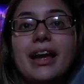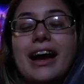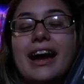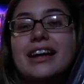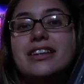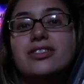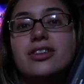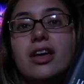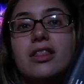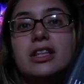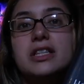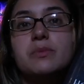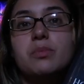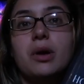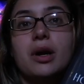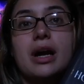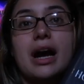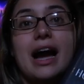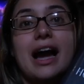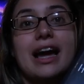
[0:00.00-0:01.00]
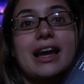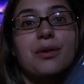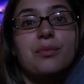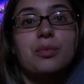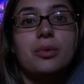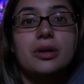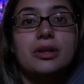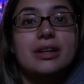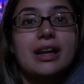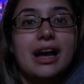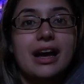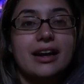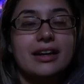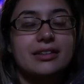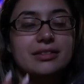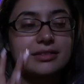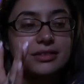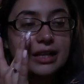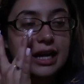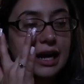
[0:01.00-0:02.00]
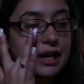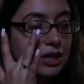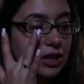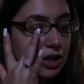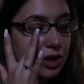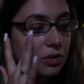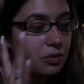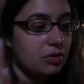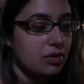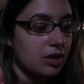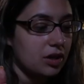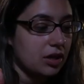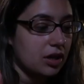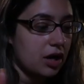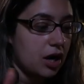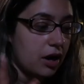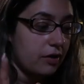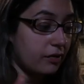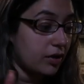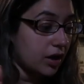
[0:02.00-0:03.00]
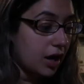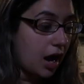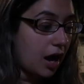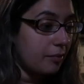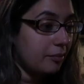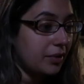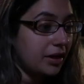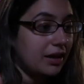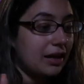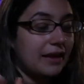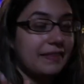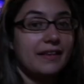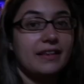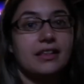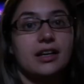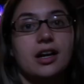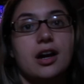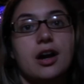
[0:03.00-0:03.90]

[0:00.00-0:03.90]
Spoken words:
yeah, I saw this book. I will not lie to you. The cover got me. I think the